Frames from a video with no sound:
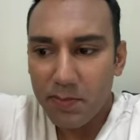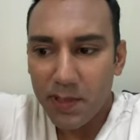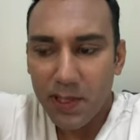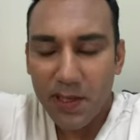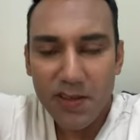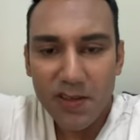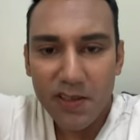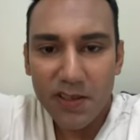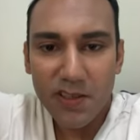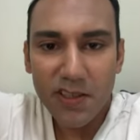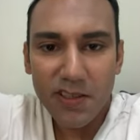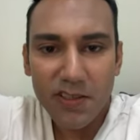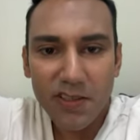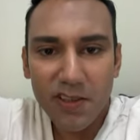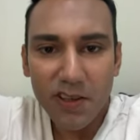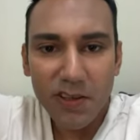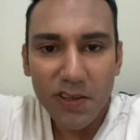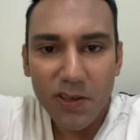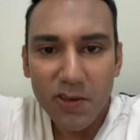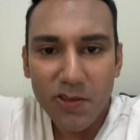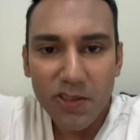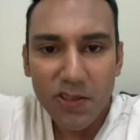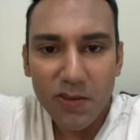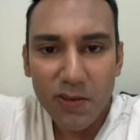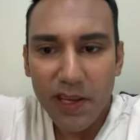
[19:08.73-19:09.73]
because you're just not
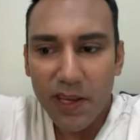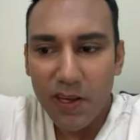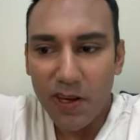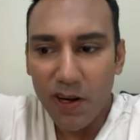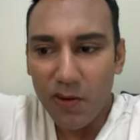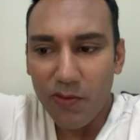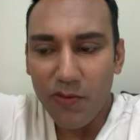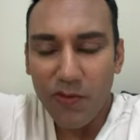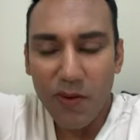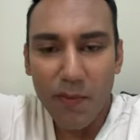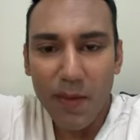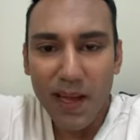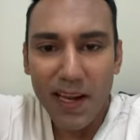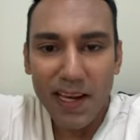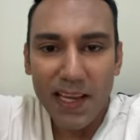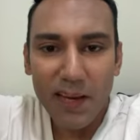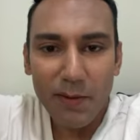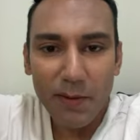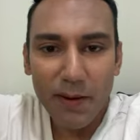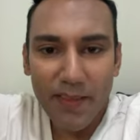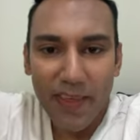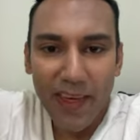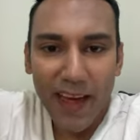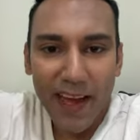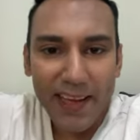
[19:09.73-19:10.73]
used to it. You're not familiar
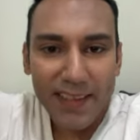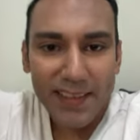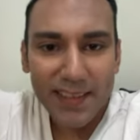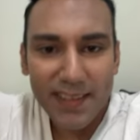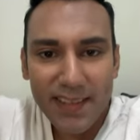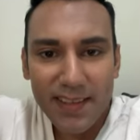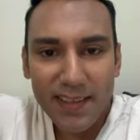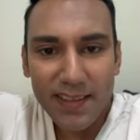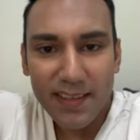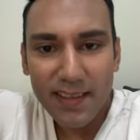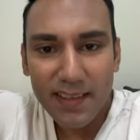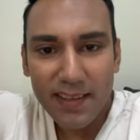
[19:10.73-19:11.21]
with that.